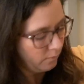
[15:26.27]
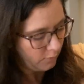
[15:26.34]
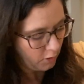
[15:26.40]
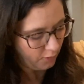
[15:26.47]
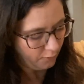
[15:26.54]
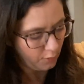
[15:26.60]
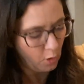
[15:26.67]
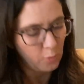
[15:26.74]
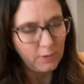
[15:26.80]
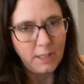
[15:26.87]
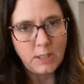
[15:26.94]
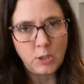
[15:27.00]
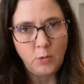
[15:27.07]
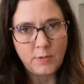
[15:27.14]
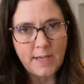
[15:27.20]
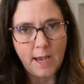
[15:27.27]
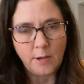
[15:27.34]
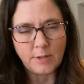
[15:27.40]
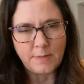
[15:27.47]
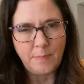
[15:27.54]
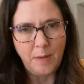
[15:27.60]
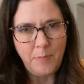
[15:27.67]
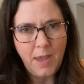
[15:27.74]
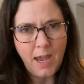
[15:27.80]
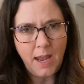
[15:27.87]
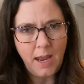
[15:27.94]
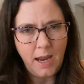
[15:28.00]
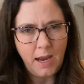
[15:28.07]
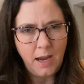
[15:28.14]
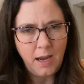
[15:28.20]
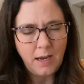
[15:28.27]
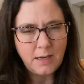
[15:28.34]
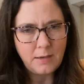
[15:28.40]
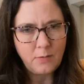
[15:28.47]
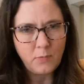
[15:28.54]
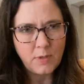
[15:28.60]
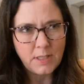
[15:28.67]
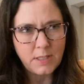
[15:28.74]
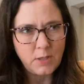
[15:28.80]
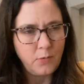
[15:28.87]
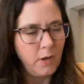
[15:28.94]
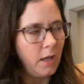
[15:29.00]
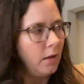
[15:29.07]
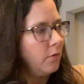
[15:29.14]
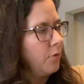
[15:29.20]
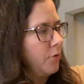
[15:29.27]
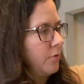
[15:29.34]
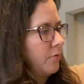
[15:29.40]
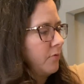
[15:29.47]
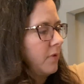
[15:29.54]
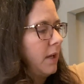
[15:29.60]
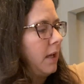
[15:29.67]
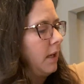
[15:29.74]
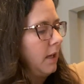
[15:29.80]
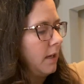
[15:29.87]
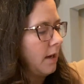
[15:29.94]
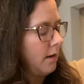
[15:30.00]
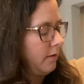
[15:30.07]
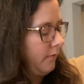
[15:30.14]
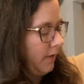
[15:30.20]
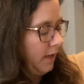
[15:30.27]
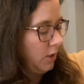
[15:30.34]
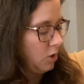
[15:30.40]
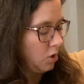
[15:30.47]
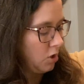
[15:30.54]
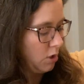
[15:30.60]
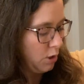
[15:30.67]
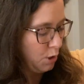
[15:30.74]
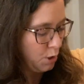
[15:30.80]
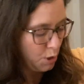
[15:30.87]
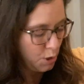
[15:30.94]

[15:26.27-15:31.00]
or for only 2 towels. Maybe I was doing 3 out of each.